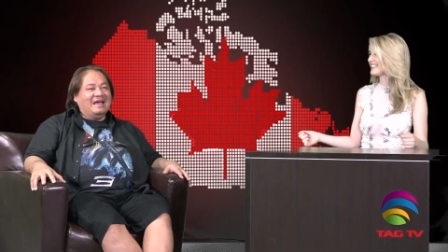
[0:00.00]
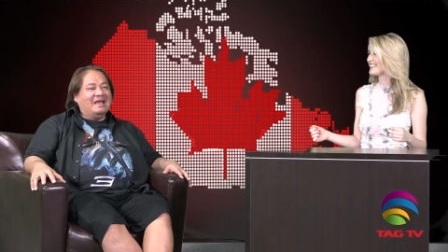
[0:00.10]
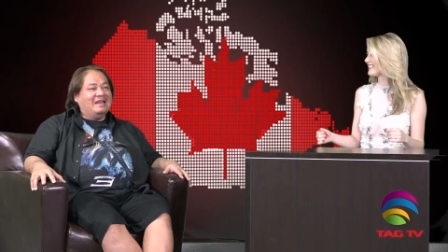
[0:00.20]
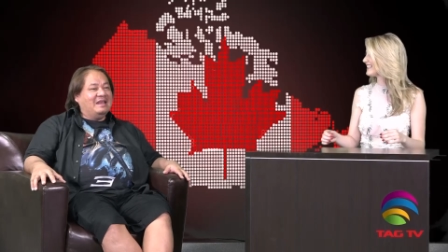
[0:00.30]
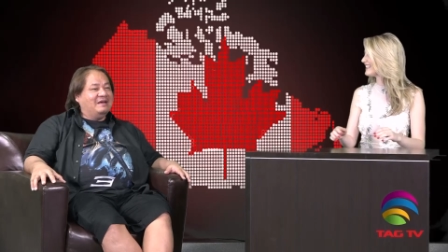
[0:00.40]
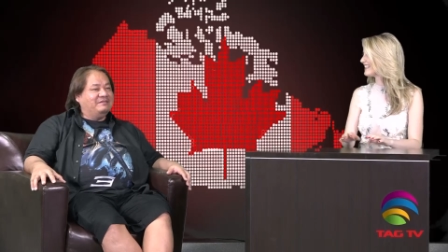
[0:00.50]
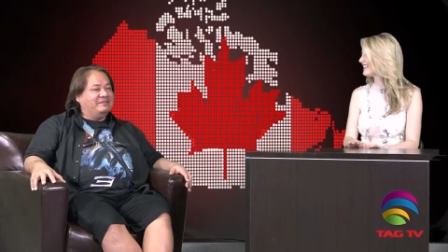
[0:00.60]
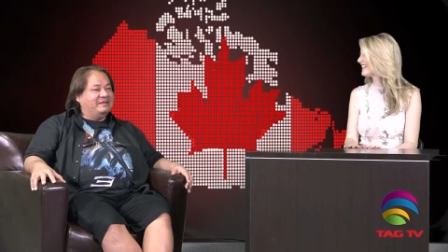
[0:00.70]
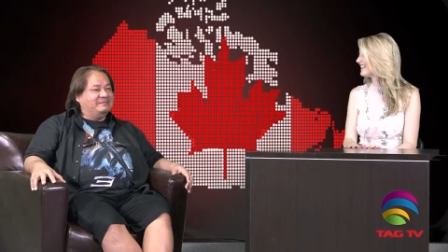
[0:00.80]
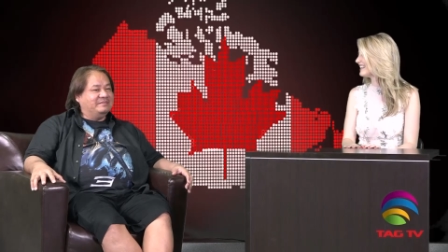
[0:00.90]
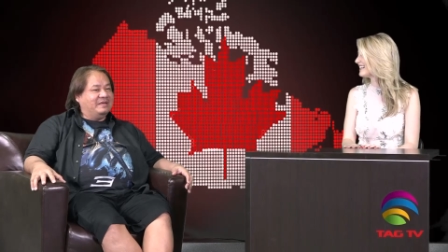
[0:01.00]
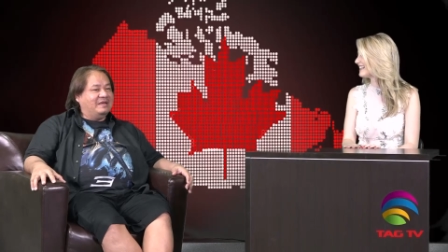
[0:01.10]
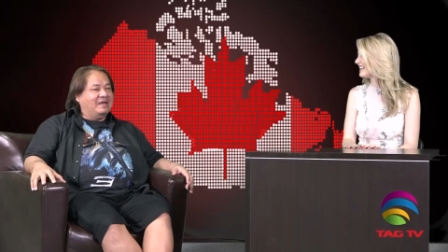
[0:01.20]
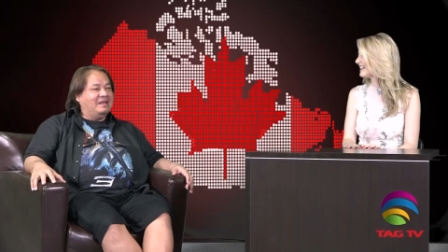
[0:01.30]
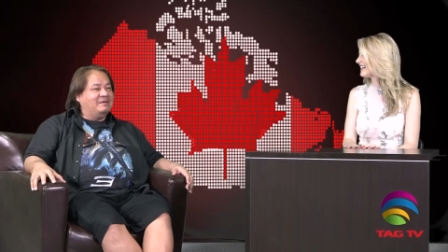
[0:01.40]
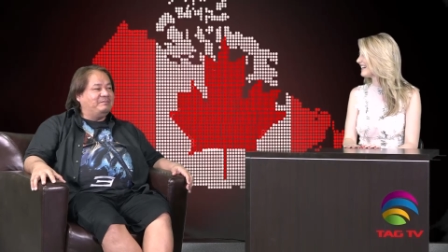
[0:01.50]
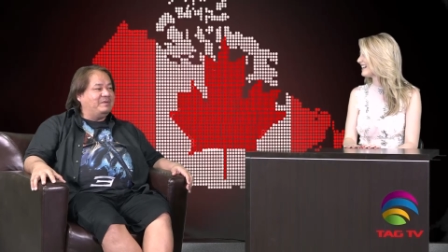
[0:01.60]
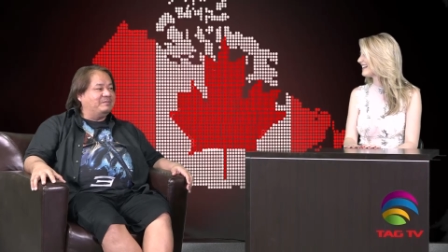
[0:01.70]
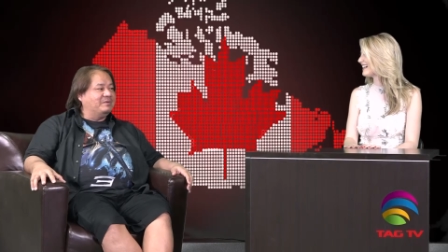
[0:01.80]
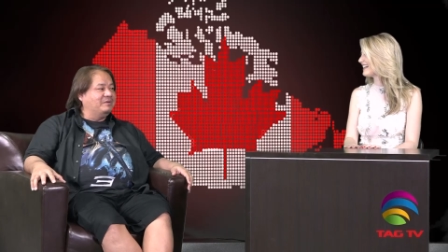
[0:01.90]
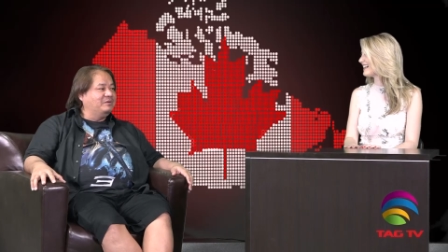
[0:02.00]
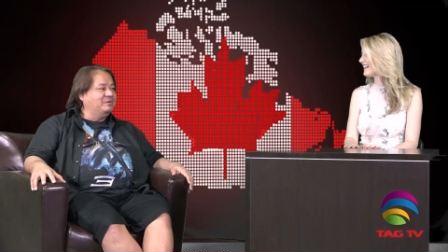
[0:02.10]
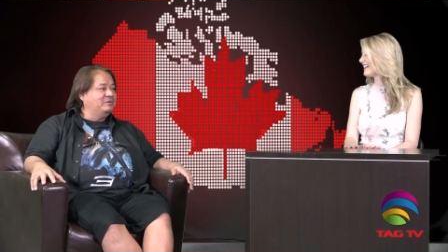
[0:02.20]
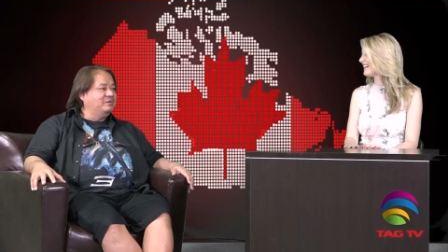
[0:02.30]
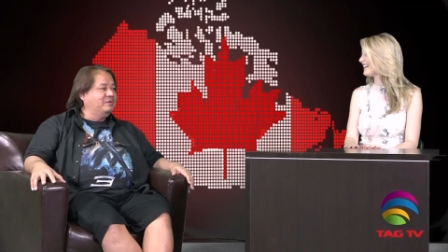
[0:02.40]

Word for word: I love them. I, I love people who